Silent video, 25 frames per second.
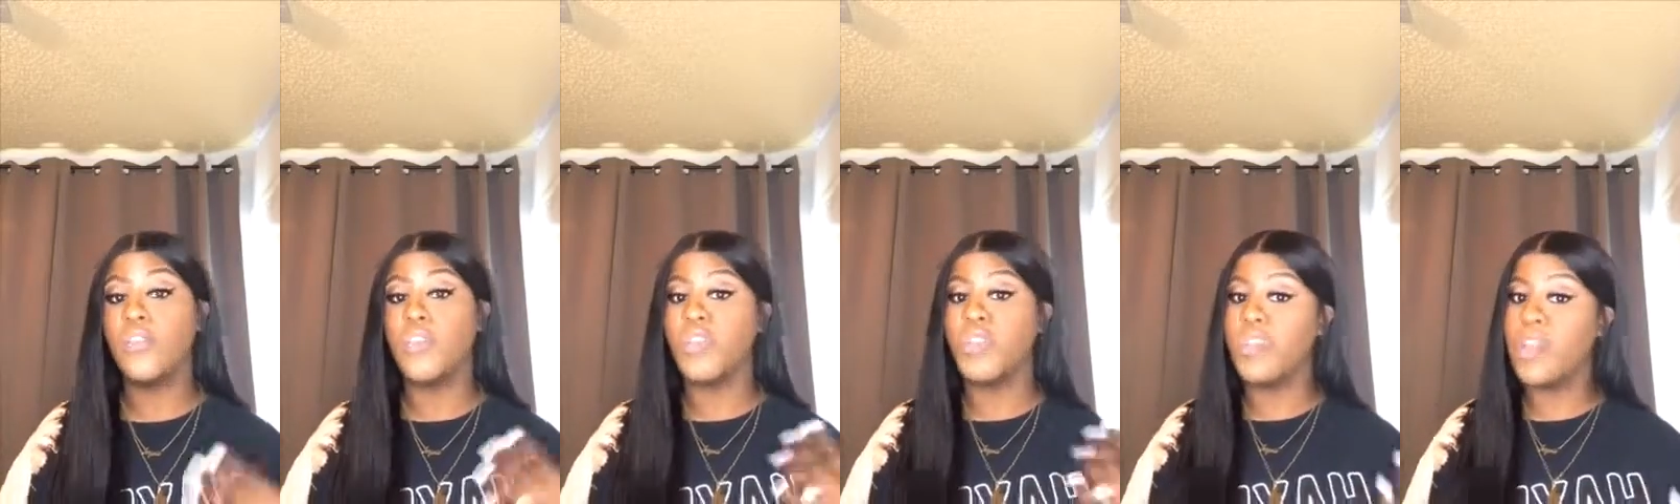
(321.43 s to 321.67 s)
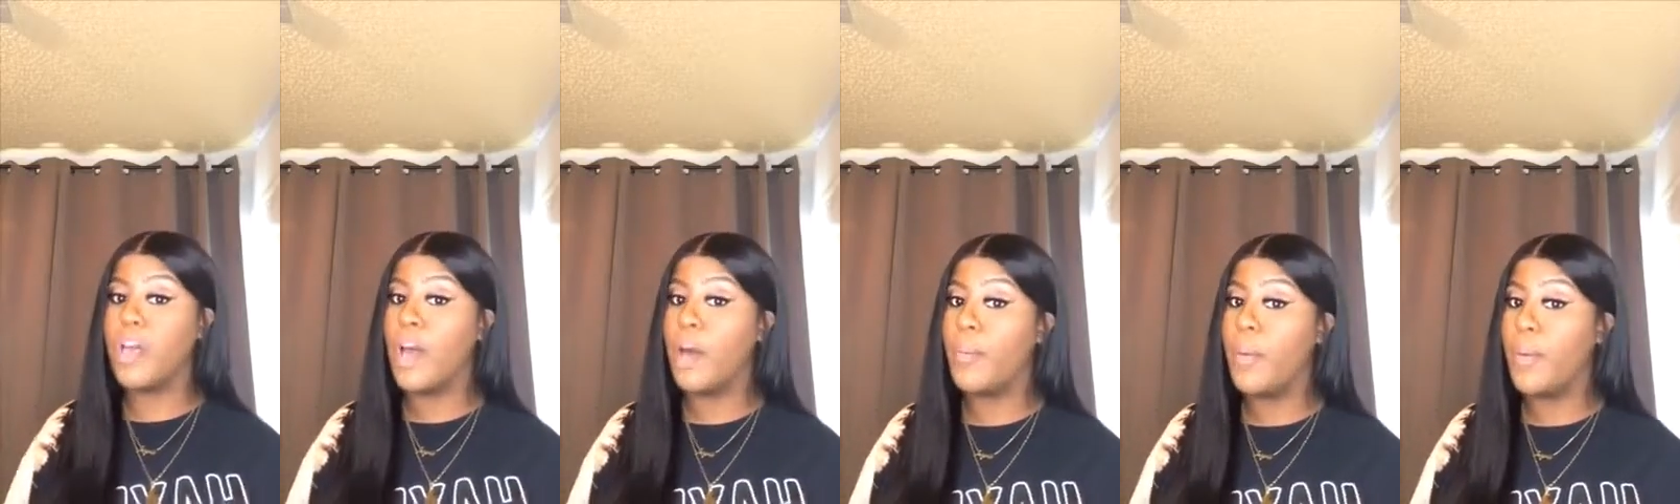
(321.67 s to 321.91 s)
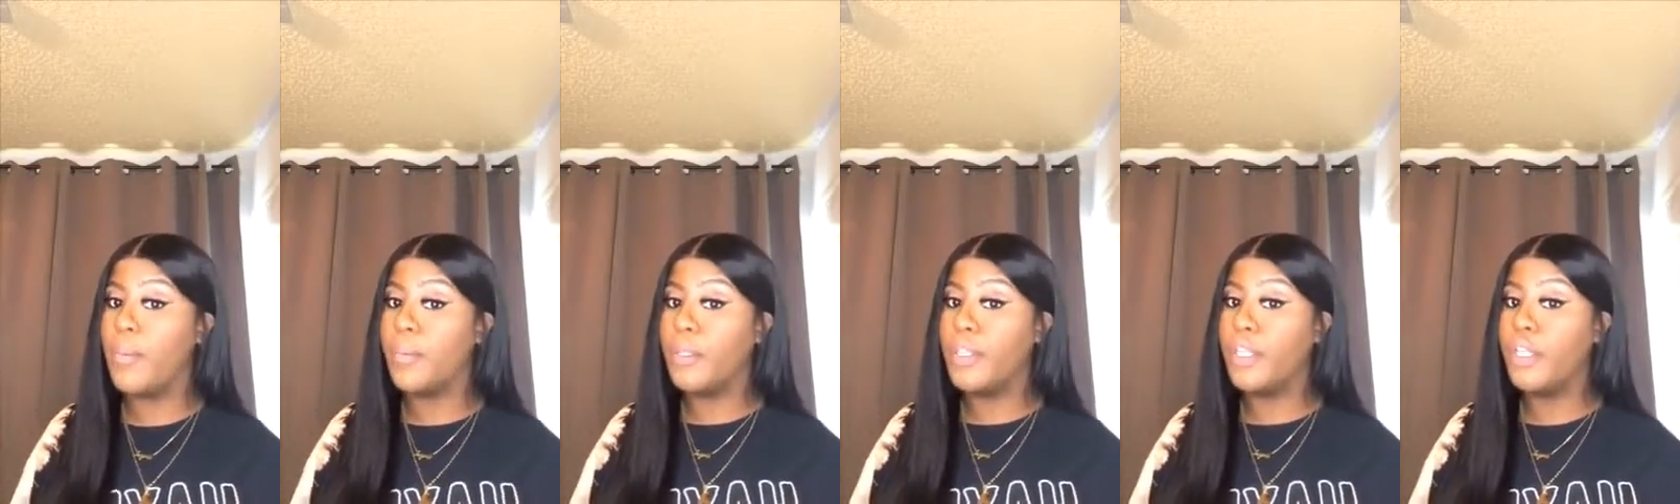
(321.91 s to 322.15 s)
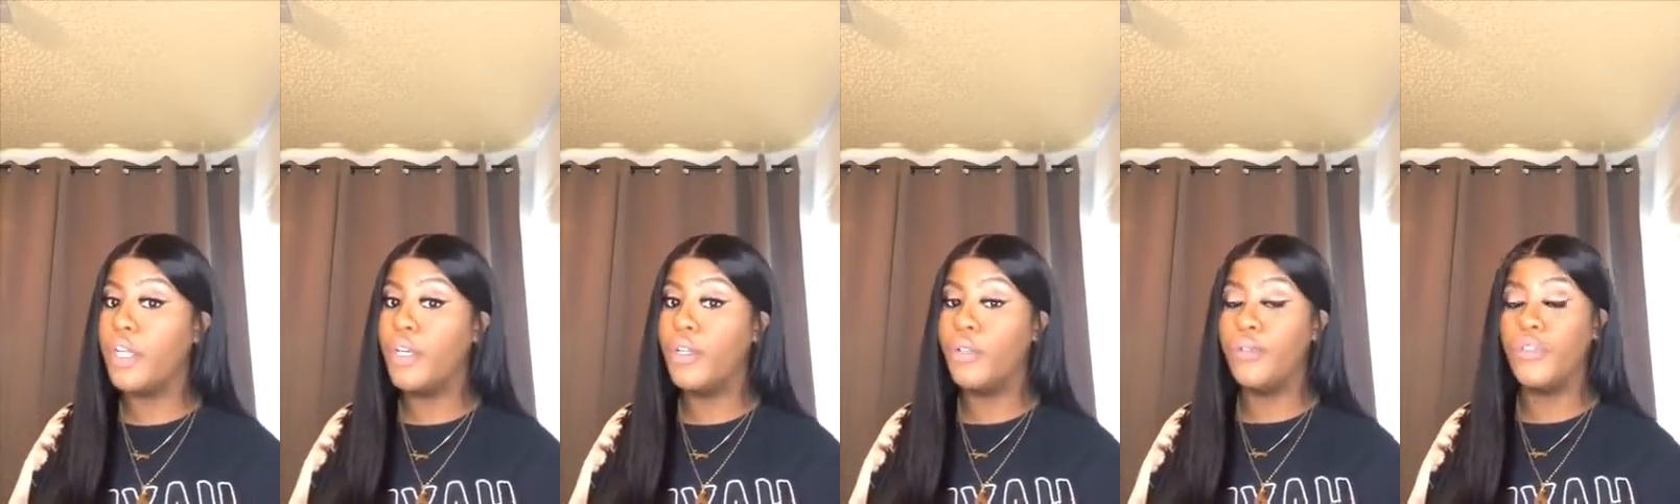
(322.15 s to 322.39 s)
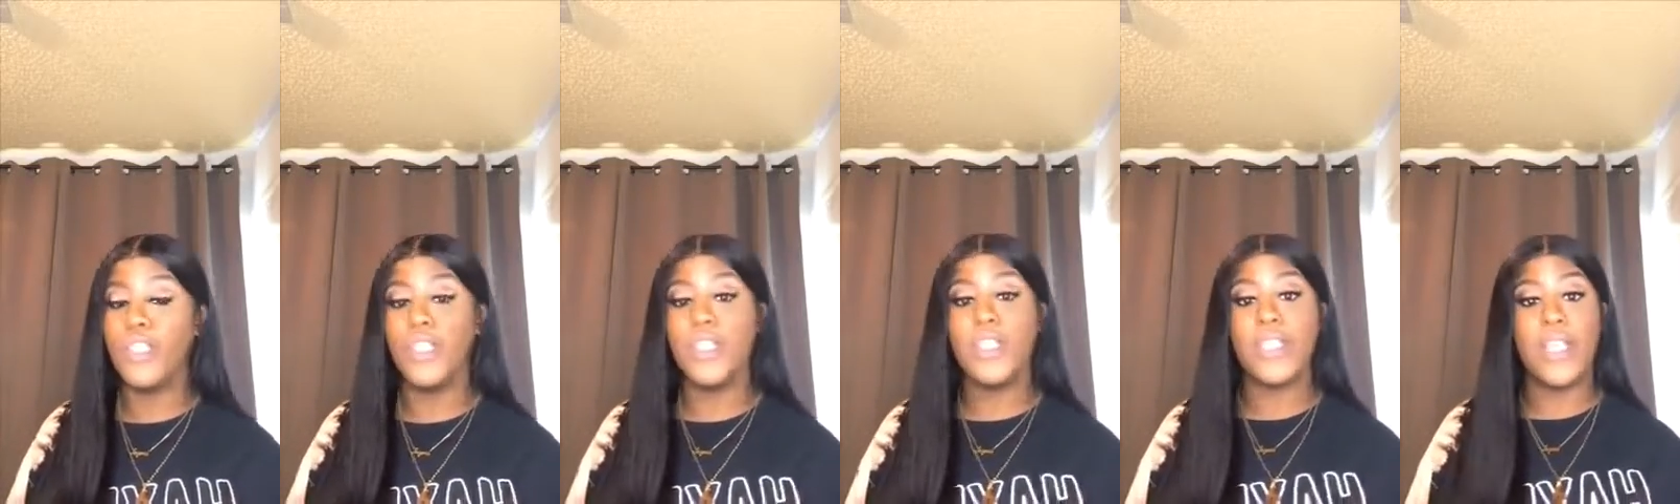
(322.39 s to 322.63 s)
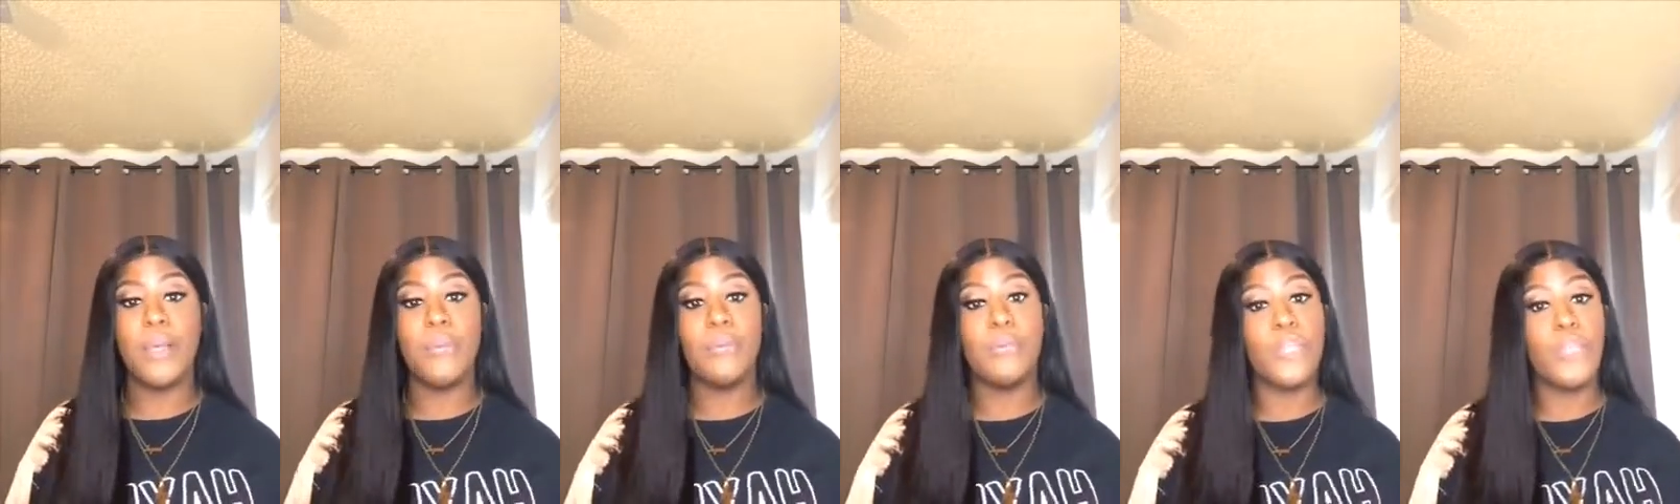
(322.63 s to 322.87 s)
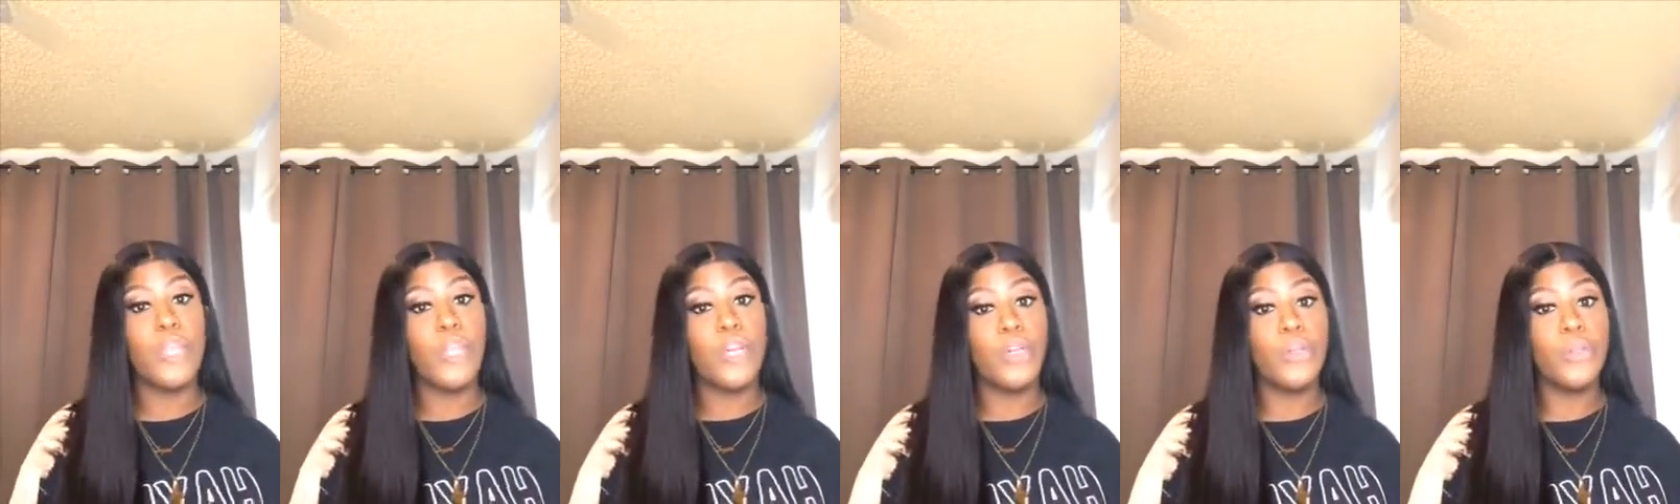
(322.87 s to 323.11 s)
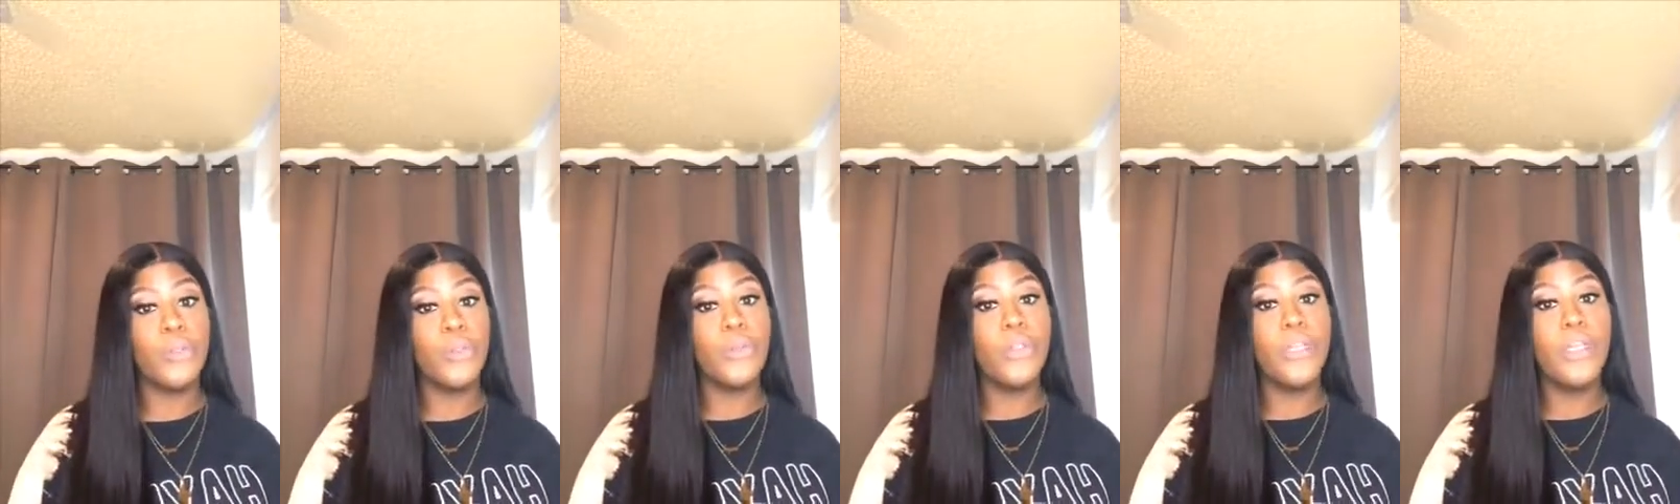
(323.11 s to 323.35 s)
just comment below, just let me
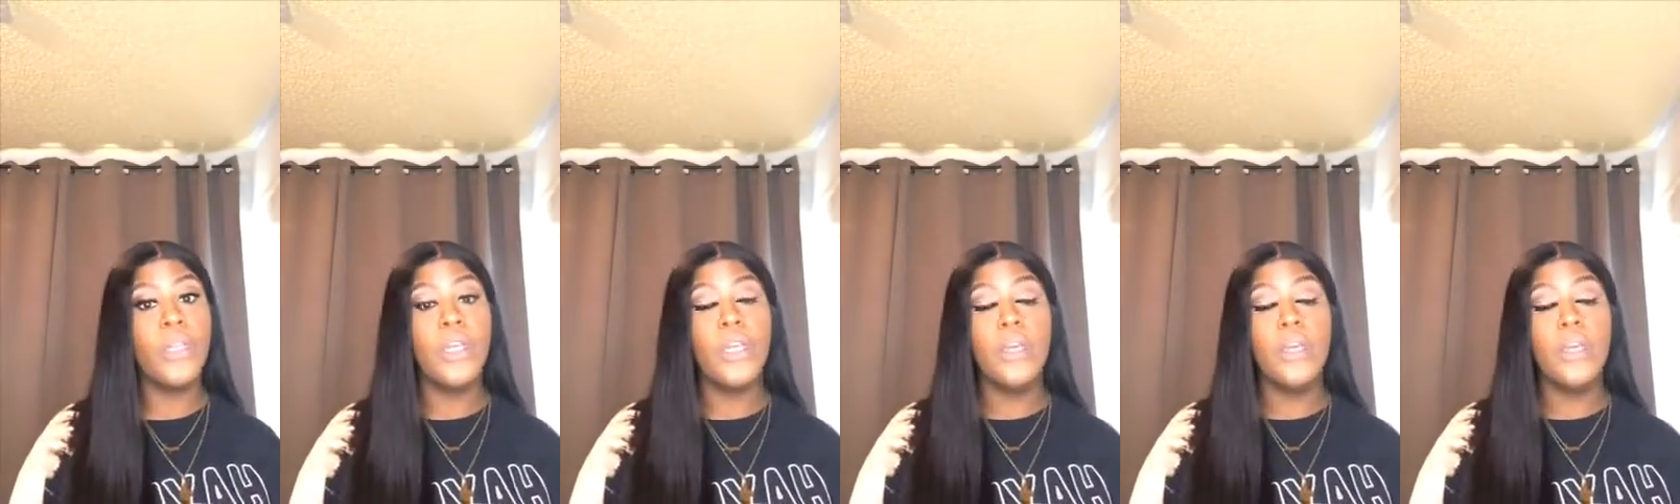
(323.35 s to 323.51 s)
know,